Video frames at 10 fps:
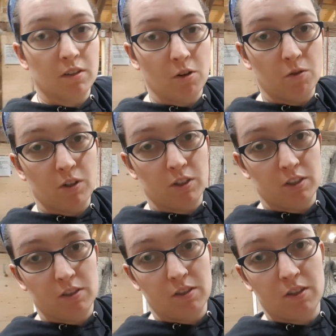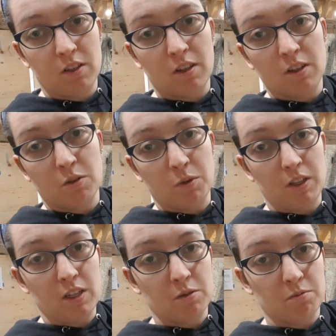over just to one of
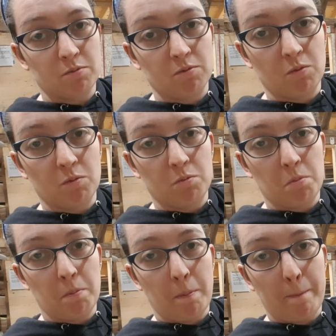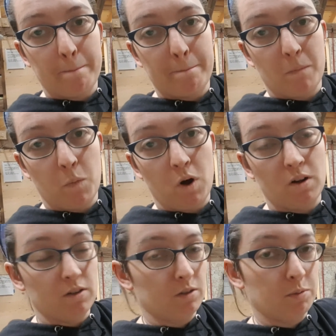these
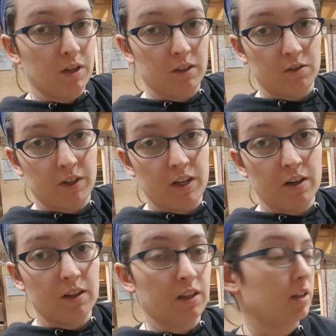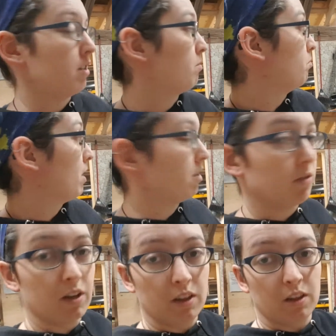wall plugs over here that is meant to
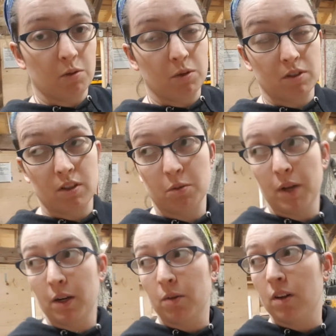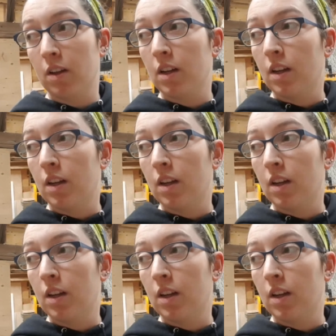run the ones along the back wall.